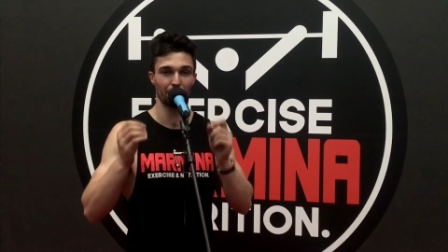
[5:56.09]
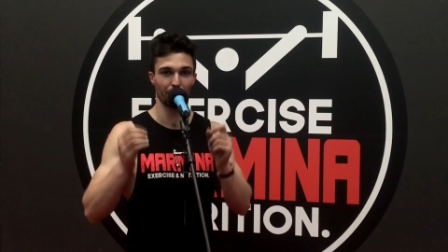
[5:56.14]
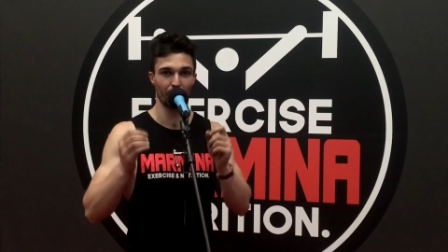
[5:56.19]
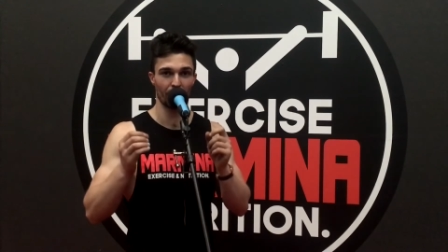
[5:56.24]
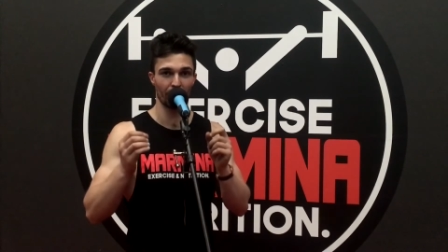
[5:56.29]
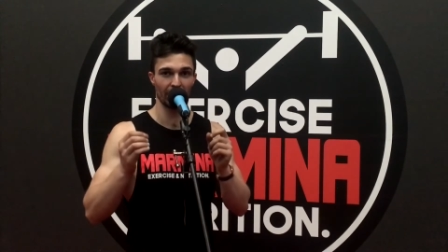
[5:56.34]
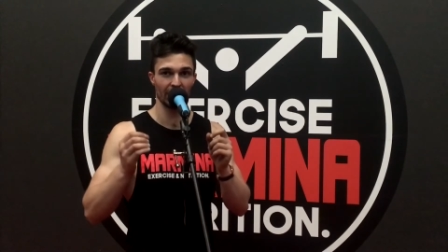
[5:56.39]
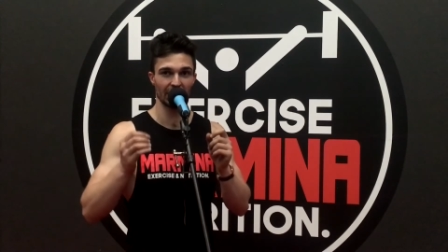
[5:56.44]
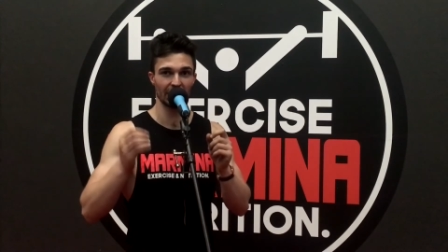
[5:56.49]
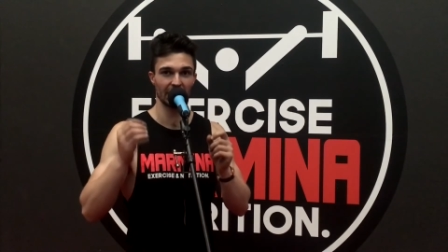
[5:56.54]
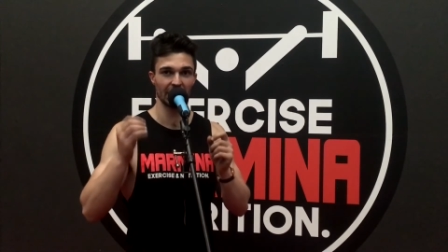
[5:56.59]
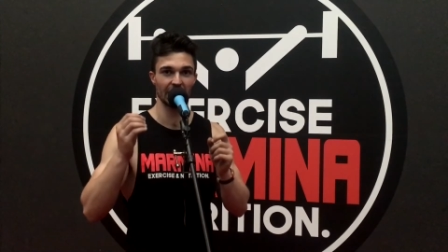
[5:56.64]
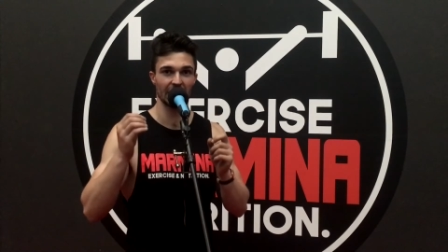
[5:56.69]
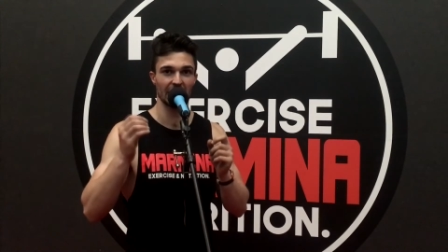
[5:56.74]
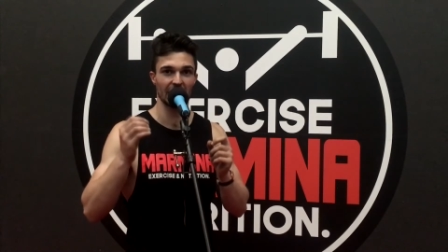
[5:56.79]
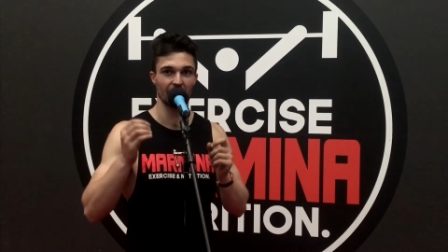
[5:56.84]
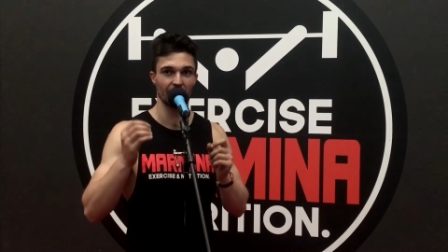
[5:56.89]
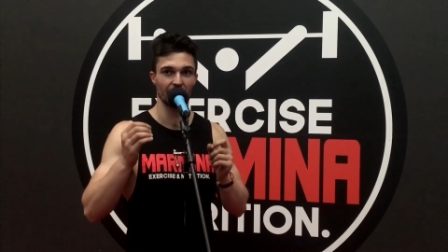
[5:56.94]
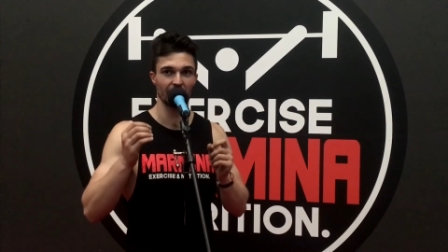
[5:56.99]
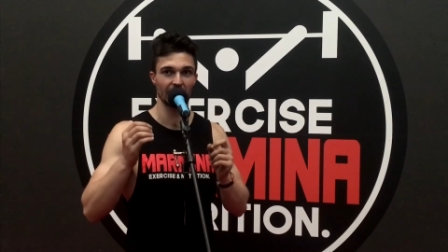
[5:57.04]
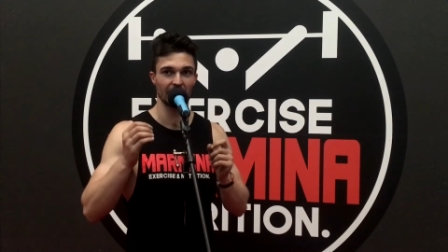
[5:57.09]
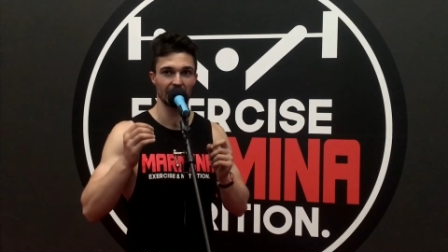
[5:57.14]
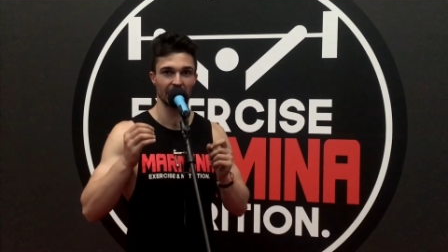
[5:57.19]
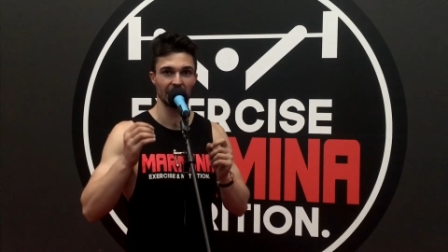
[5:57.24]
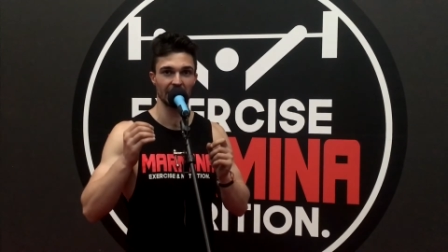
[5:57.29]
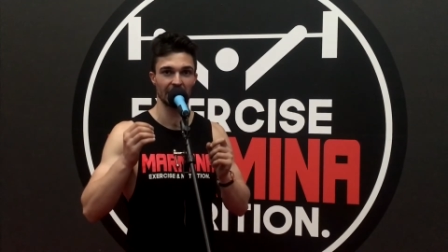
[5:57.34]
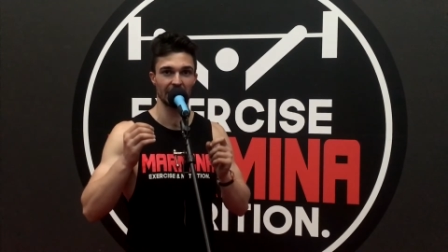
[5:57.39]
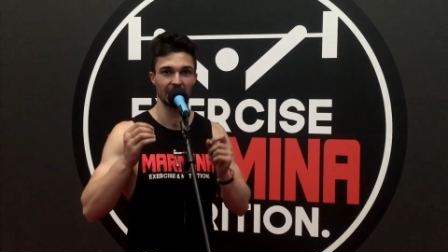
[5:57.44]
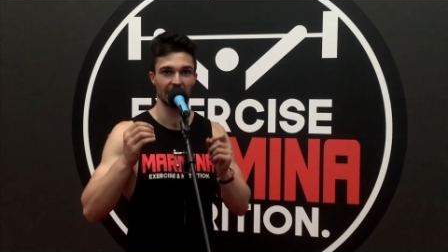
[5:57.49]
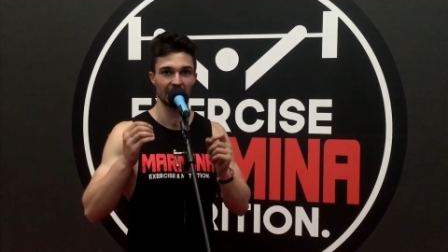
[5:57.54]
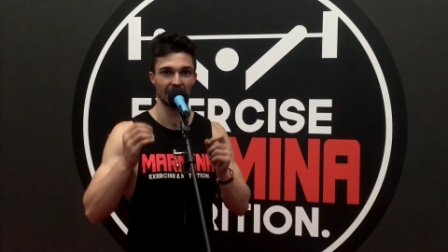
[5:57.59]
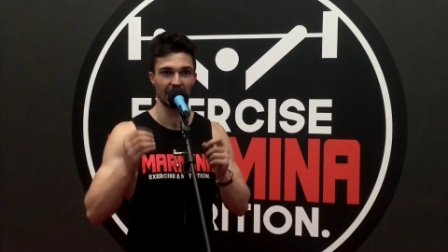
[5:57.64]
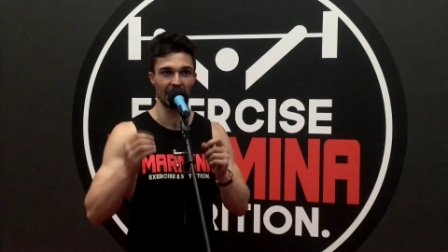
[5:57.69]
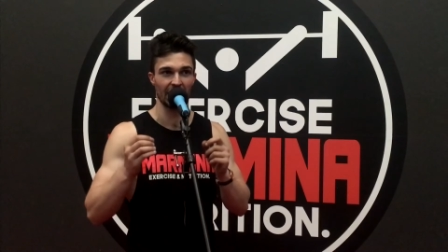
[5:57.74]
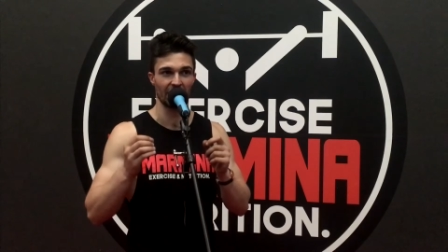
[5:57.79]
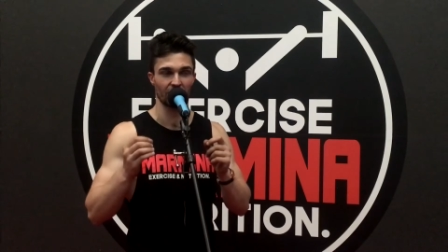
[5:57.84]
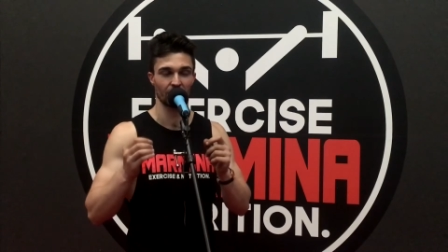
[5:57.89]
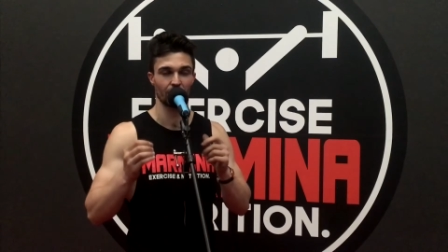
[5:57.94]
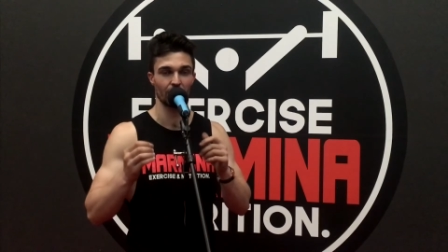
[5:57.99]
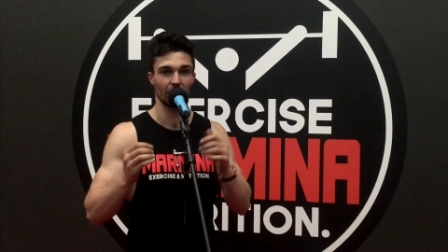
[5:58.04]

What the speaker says: progress, adherence, and success.